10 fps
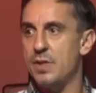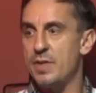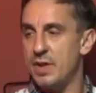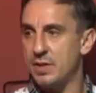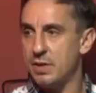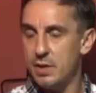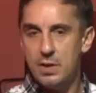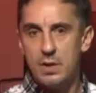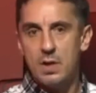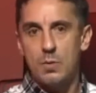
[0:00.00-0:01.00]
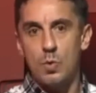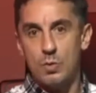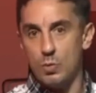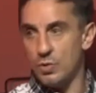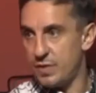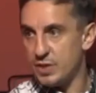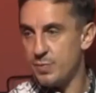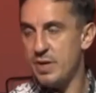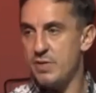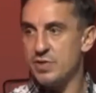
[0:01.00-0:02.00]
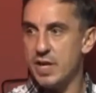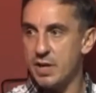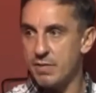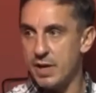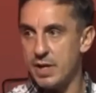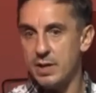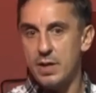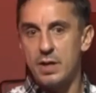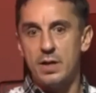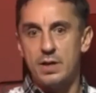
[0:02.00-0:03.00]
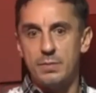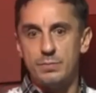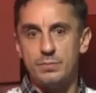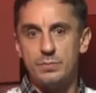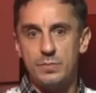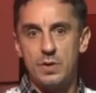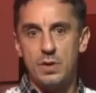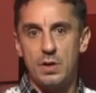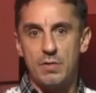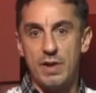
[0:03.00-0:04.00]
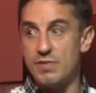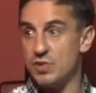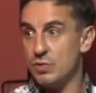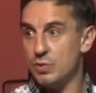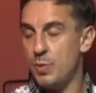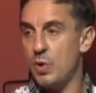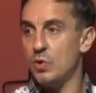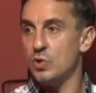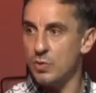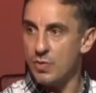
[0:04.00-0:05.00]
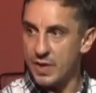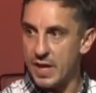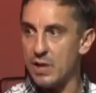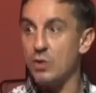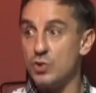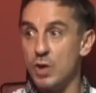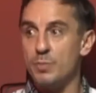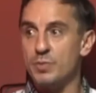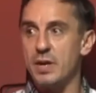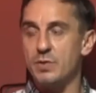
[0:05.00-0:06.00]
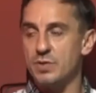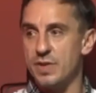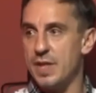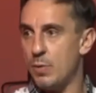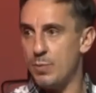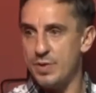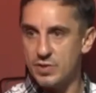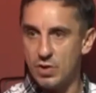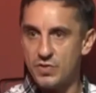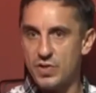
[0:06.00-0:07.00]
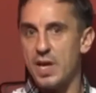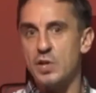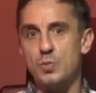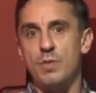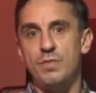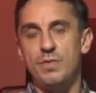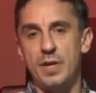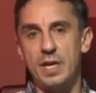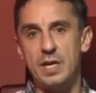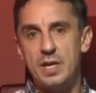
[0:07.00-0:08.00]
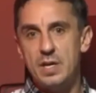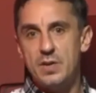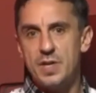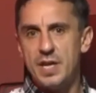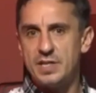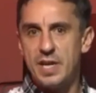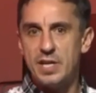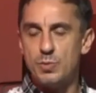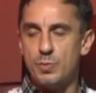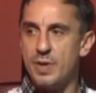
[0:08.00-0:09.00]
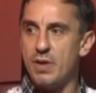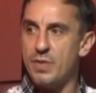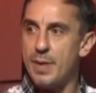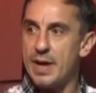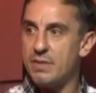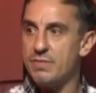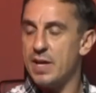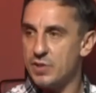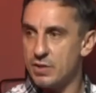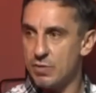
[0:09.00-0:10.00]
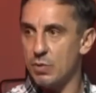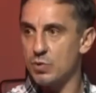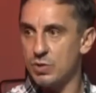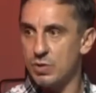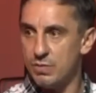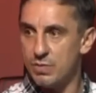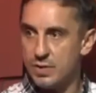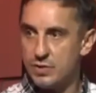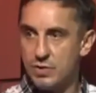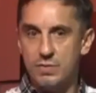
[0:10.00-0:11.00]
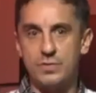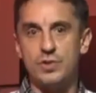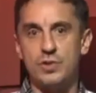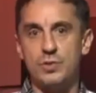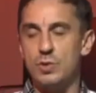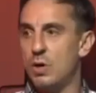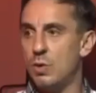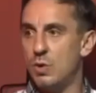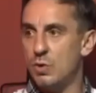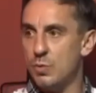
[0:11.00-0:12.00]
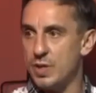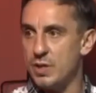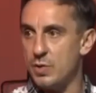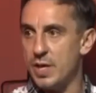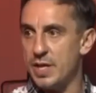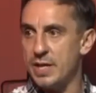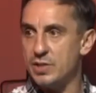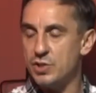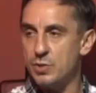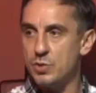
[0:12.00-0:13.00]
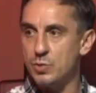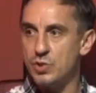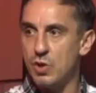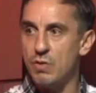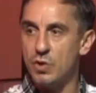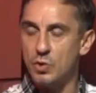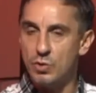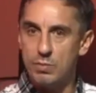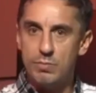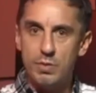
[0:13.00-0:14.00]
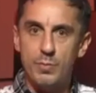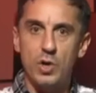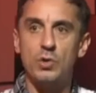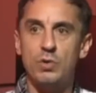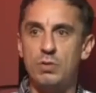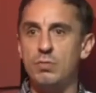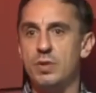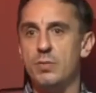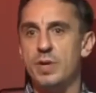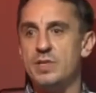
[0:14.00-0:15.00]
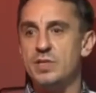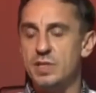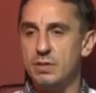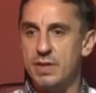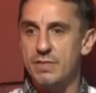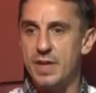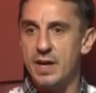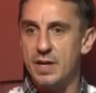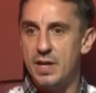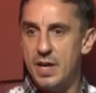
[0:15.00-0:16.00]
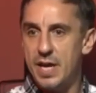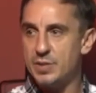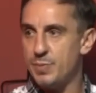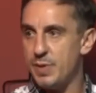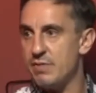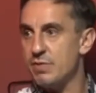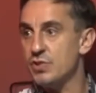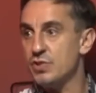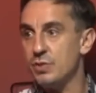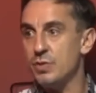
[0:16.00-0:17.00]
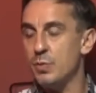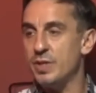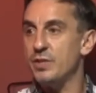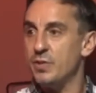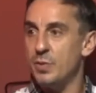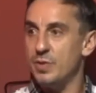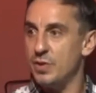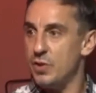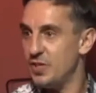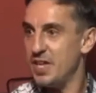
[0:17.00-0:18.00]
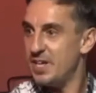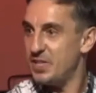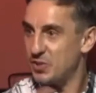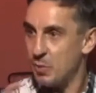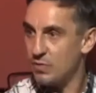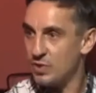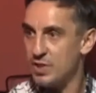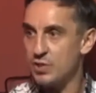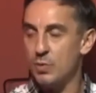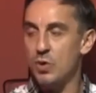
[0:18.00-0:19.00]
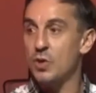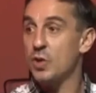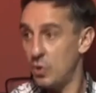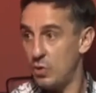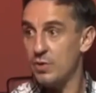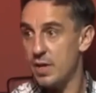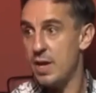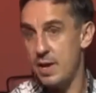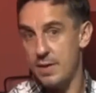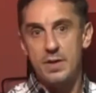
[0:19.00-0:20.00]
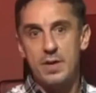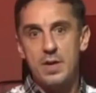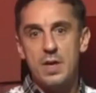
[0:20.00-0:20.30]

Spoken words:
and that they've had a wonderful experience, to get great results, but also that they get good jobs out of it. That would be sort of stage one for me. The next stage would be off the back of that to grow sort of the sort of student cohort within Uni 92 to a sort of a good number, but a good number that we can still give that experience to that we did do in the early days to obviously a smaller cohort there.